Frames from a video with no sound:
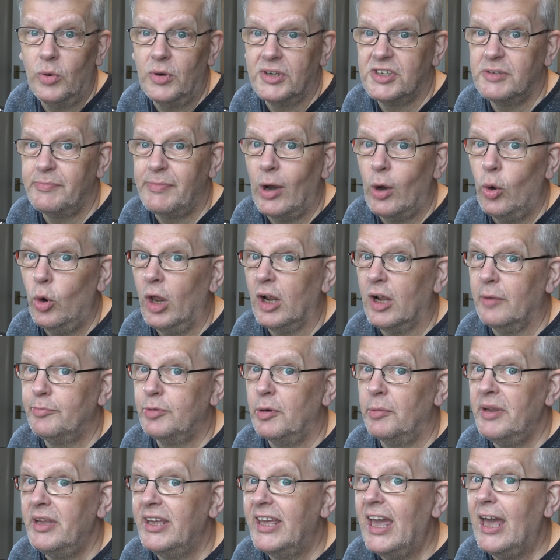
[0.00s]
which is about all I could
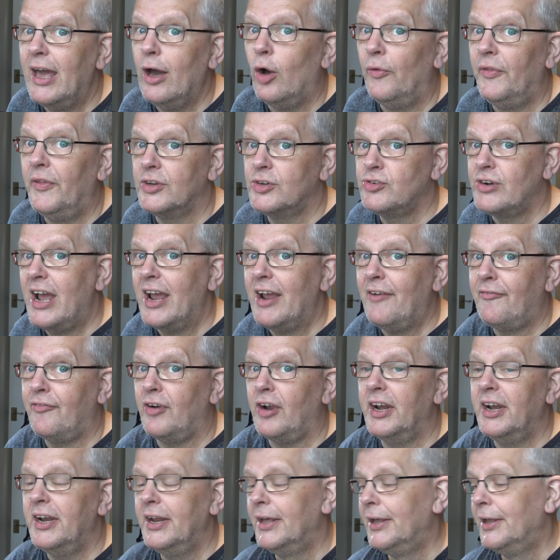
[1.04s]
probably get on the track
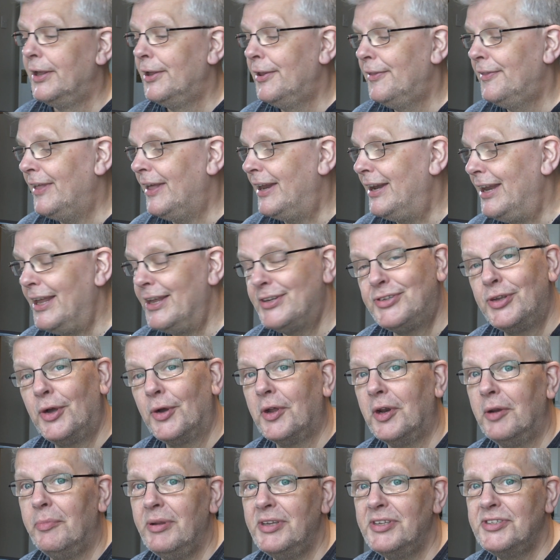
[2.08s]
front, then it's not
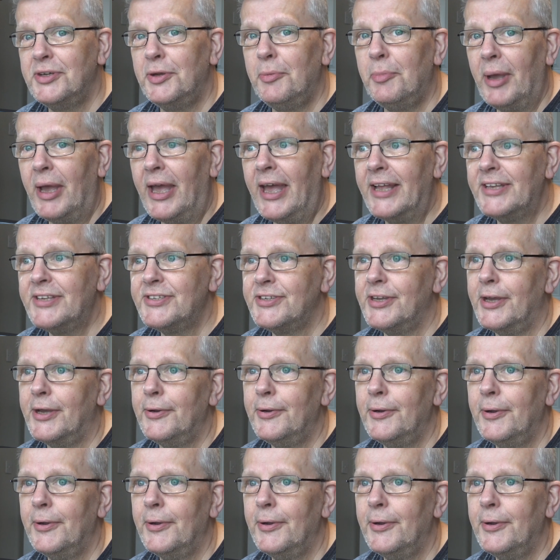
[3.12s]
going to be too bad. So